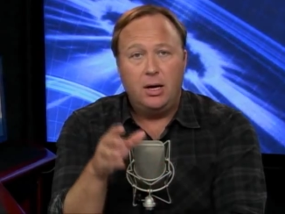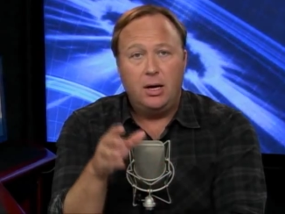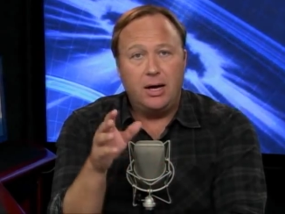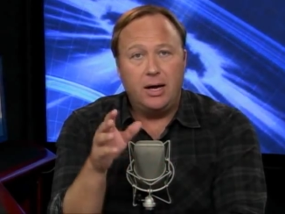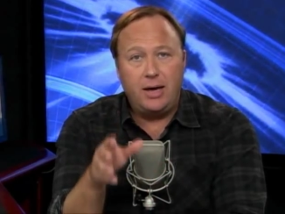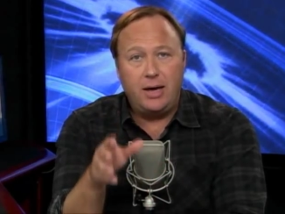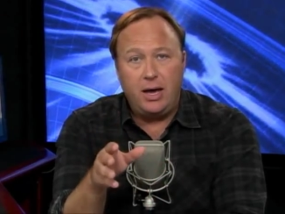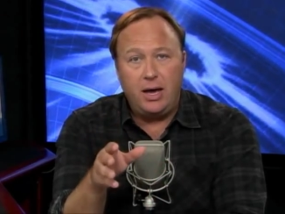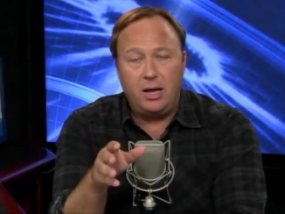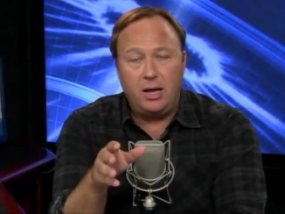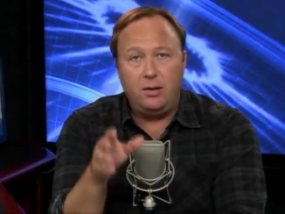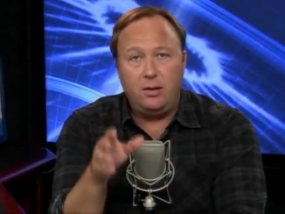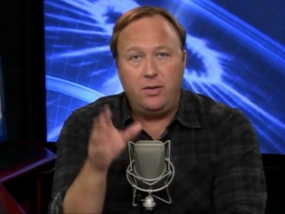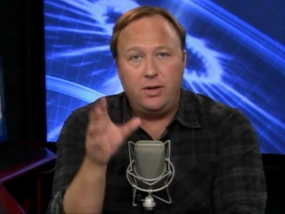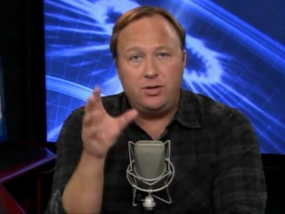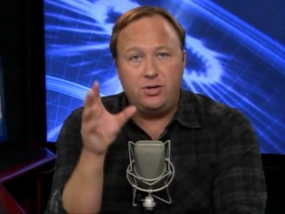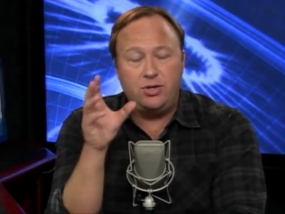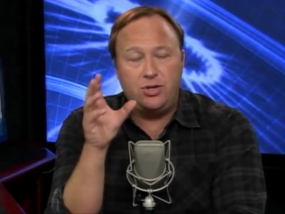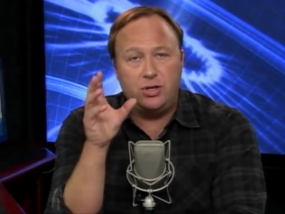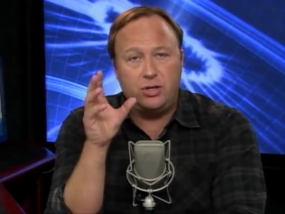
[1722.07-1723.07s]
Again,
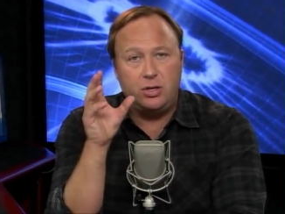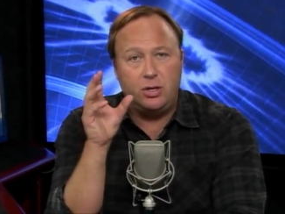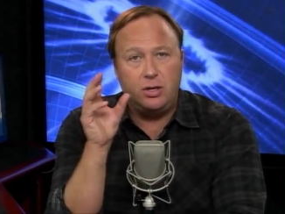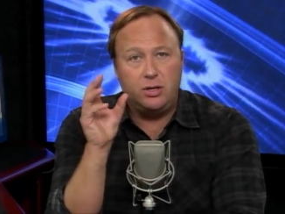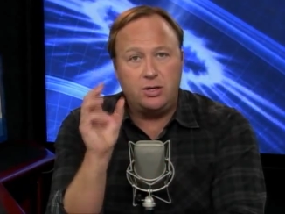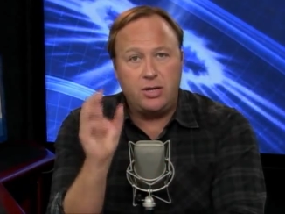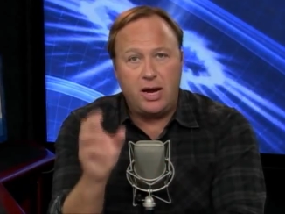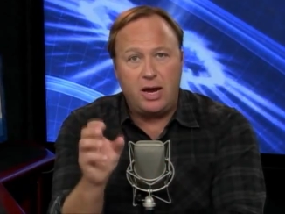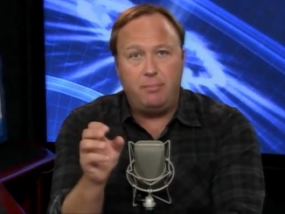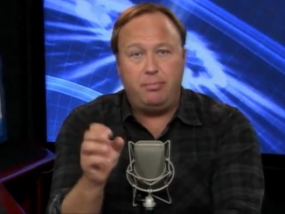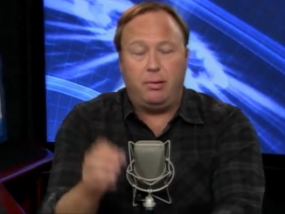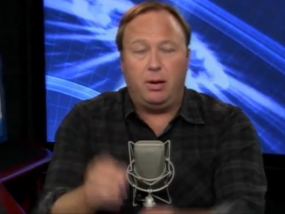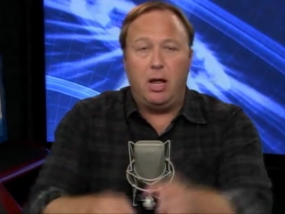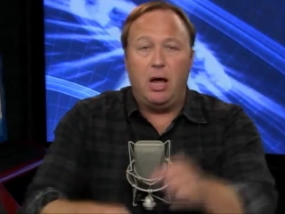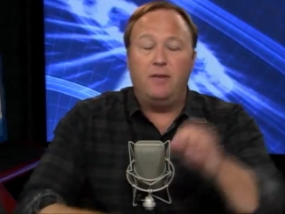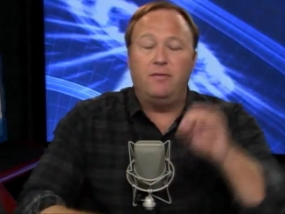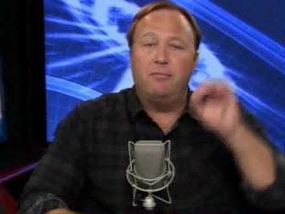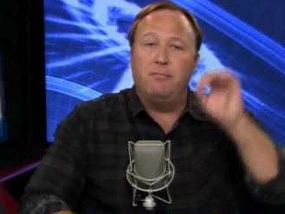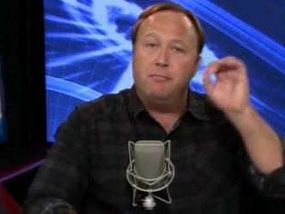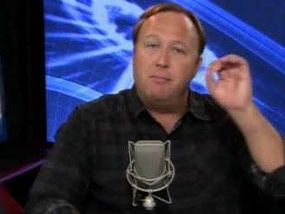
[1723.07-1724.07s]
this is just an example
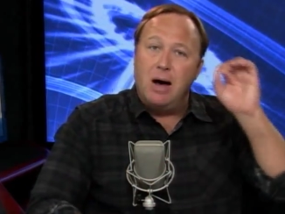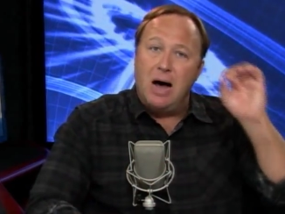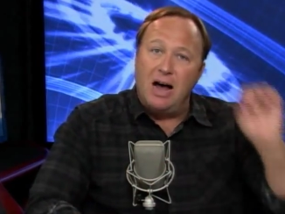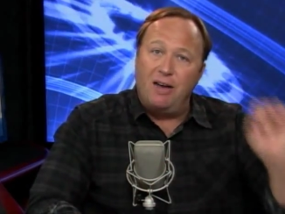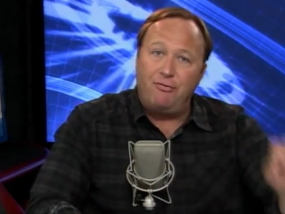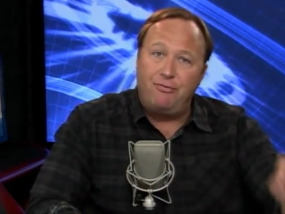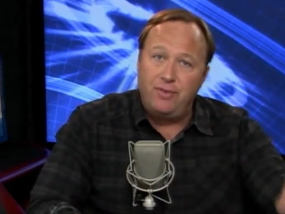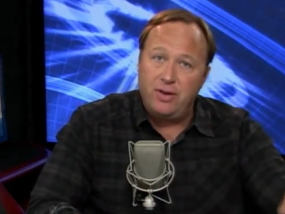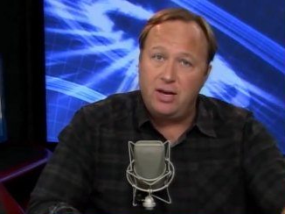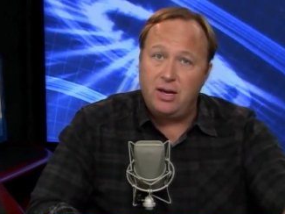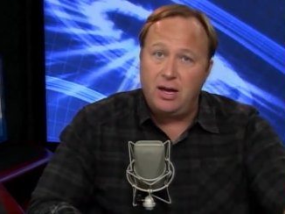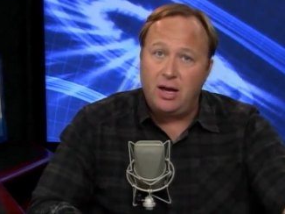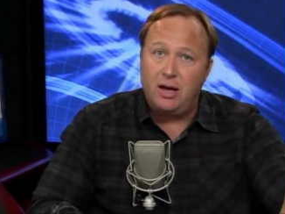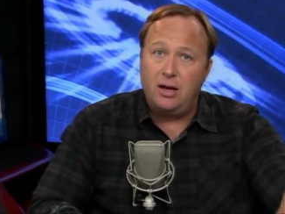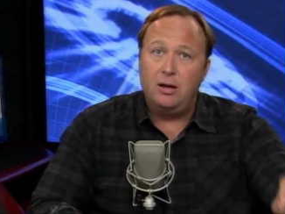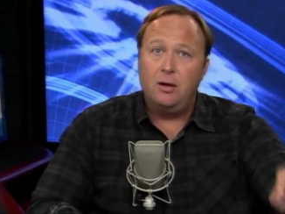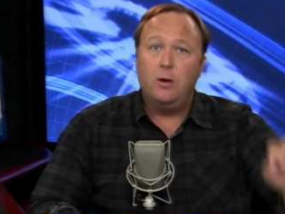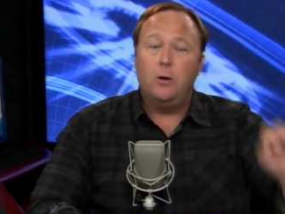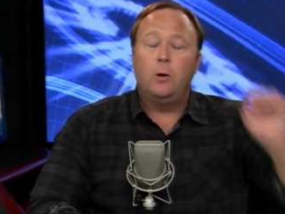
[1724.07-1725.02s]
of mafia